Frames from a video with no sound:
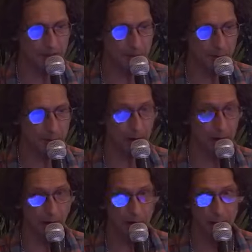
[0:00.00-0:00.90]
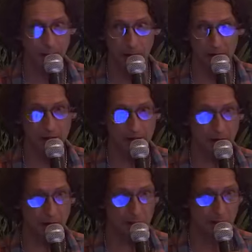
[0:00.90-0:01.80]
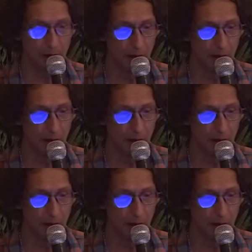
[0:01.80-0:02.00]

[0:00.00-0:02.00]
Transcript: these people are at this time.